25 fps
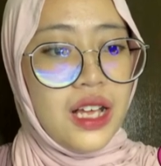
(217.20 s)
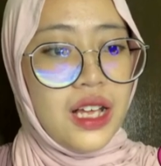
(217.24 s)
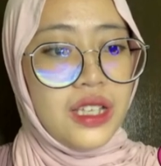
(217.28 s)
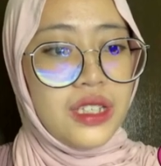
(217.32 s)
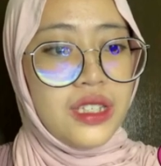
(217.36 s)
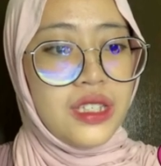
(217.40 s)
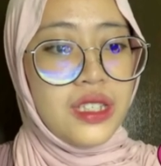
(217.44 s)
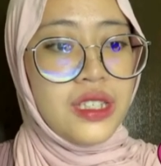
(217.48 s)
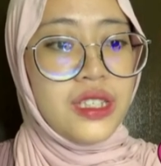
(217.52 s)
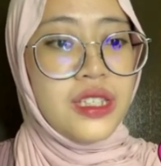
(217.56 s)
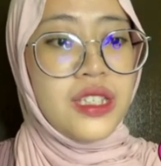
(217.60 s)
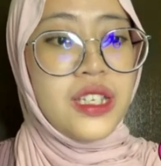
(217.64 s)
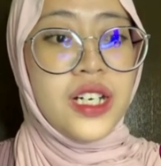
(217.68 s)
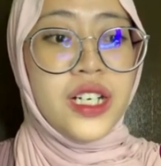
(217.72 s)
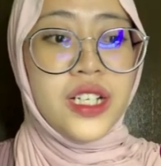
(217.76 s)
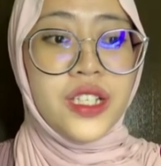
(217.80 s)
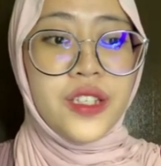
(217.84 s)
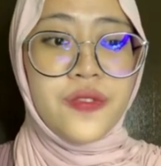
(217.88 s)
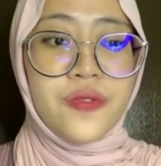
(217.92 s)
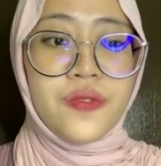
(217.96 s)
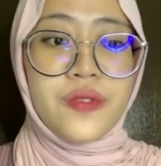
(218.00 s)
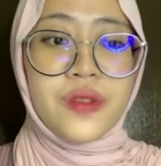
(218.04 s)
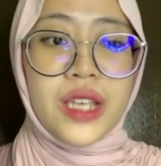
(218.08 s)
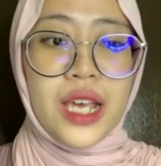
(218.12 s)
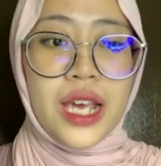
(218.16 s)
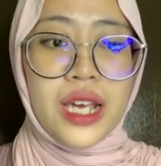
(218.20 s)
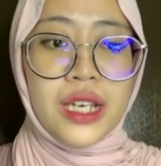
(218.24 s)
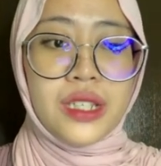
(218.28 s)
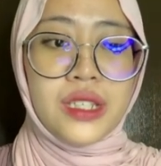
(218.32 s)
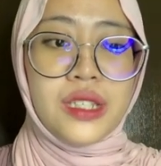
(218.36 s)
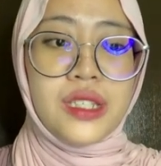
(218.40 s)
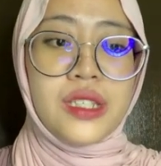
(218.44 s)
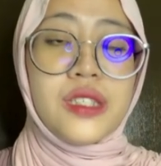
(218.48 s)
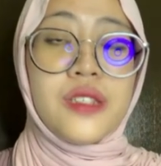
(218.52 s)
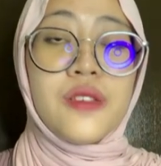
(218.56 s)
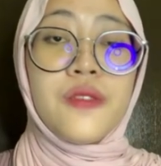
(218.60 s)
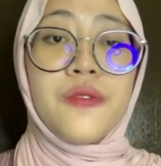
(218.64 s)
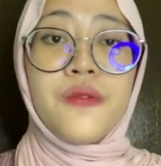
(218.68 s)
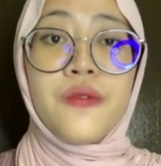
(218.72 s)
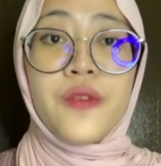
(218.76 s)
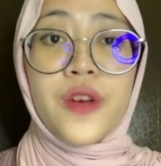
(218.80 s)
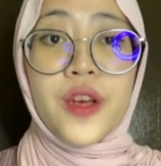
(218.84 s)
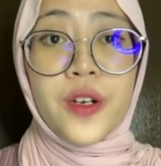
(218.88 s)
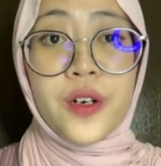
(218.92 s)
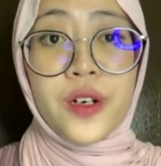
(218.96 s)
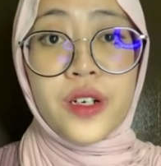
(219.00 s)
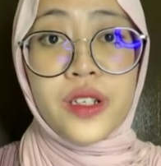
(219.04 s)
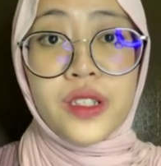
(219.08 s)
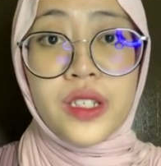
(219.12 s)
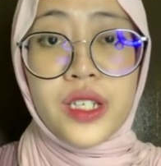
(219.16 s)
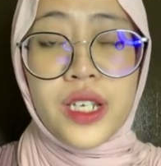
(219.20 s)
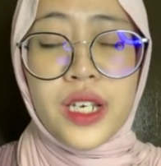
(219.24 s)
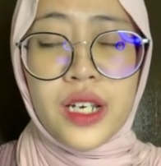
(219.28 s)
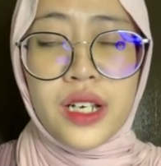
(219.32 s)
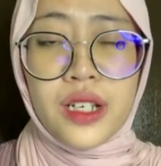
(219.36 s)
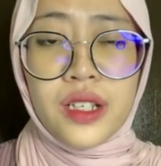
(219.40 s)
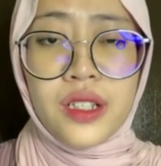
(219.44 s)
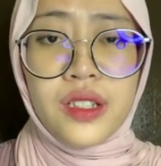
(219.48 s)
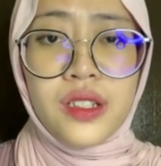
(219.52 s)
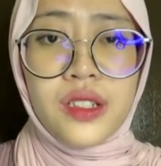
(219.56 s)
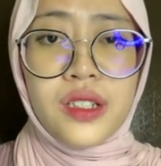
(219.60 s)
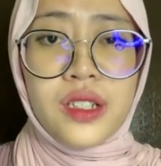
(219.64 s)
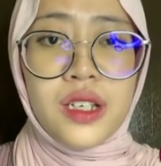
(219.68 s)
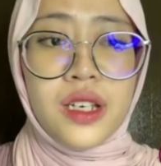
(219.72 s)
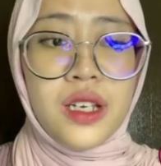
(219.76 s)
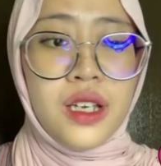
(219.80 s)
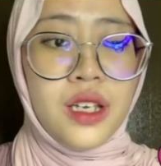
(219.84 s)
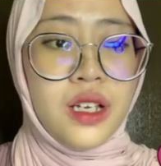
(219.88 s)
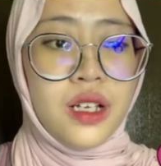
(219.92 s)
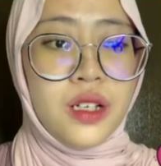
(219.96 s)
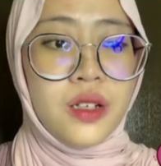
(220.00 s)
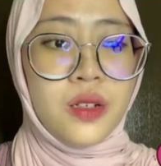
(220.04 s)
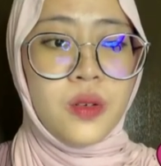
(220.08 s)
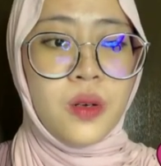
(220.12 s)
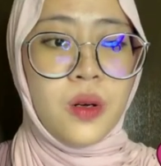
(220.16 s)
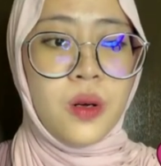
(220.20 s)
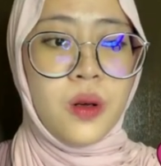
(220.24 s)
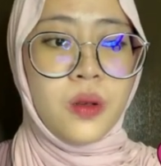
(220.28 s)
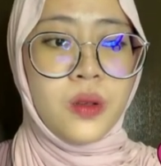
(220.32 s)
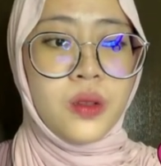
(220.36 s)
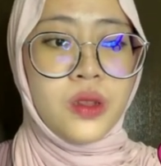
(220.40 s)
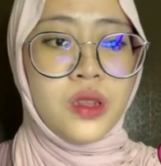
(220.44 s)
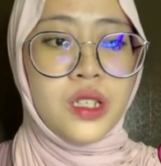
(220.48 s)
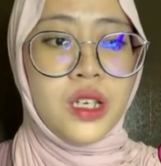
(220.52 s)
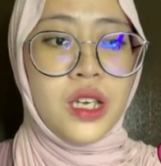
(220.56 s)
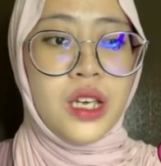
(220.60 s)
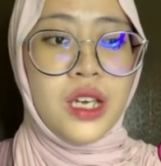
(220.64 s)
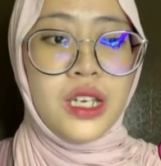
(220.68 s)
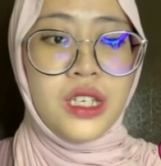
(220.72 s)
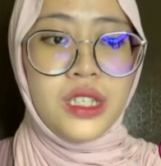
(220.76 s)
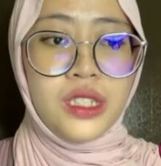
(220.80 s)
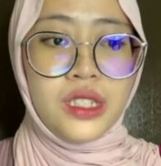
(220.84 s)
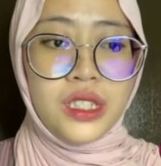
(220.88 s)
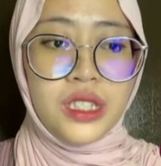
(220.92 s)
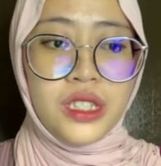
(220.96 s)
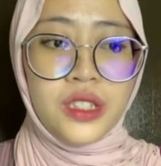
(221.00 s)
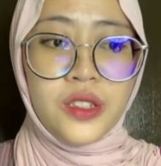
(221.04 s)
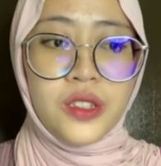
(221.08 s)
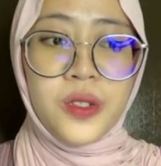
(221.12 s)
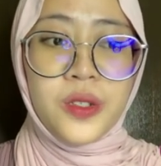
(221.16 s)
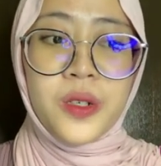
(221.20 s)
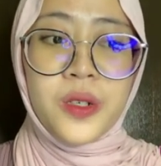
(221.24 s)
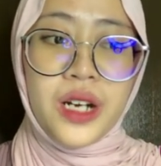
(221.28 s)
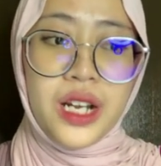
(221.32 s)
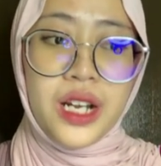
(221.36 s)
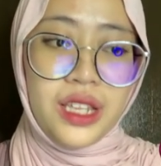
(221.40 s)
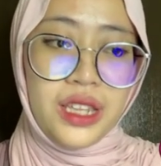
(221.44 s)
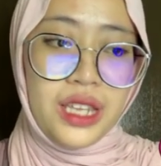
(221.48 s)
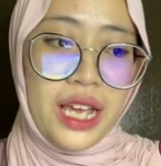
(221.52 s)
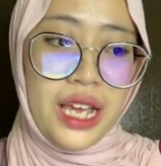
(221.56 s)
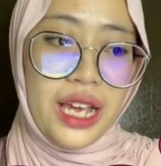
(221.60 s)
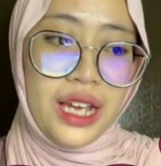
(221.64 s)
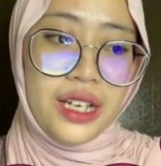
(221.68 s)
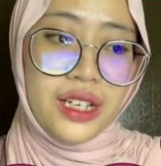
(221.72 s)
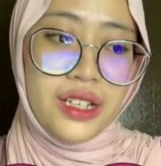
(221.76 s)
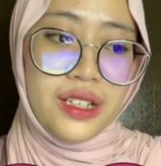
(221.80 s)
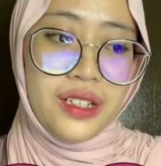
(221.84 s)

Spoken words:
This narrative text is a fairy tale called Cinderella.